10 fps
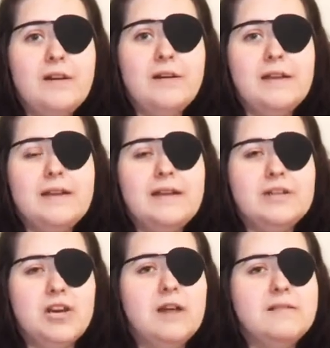and
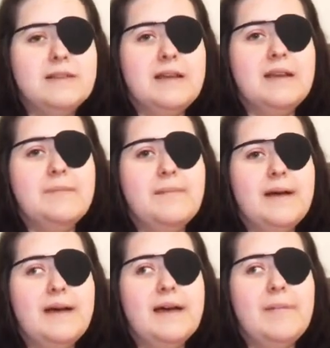in Charleston,
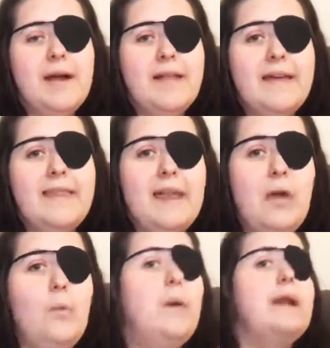but apparently they
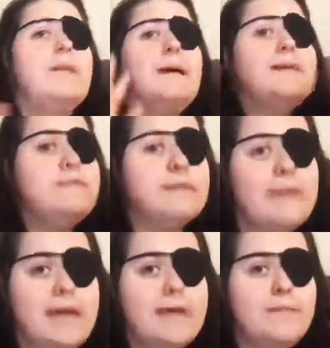didn't want to mess with
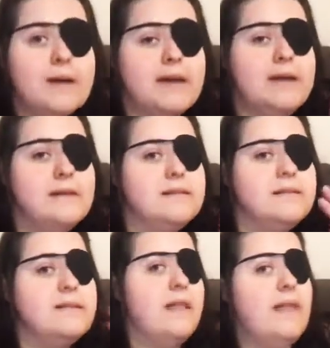me because
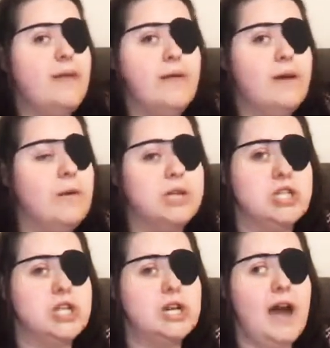they really weren't
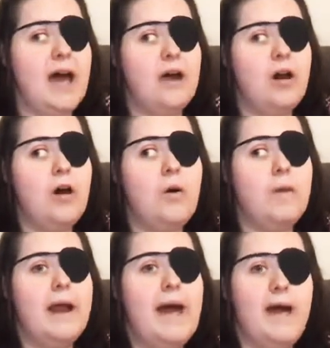sure at all
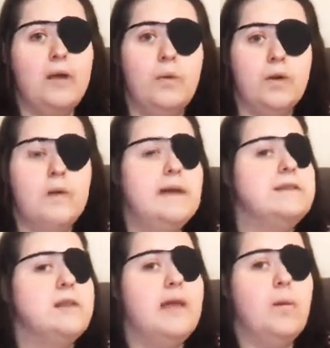what I had going
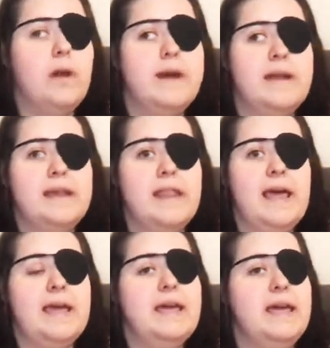on, so they wanted to
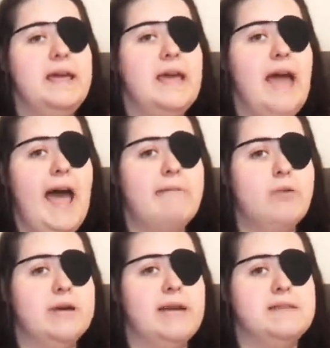like have
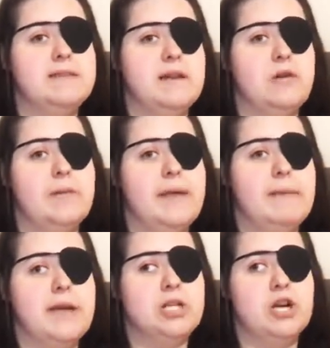more tests done on me
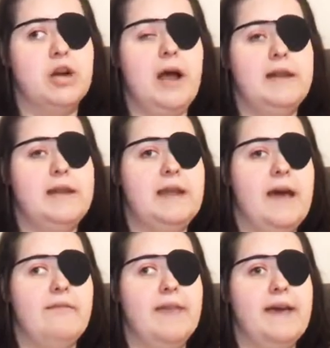to make sure I didn't
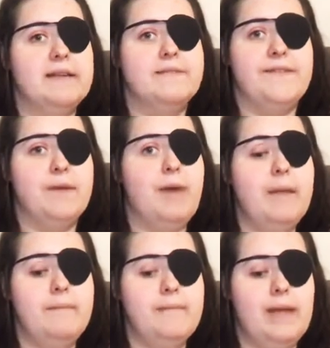have like severe
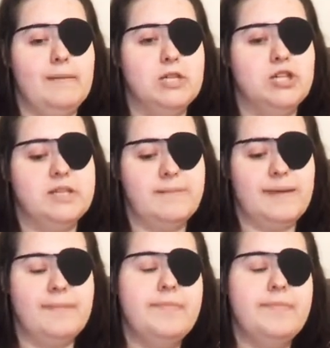brain damage or something.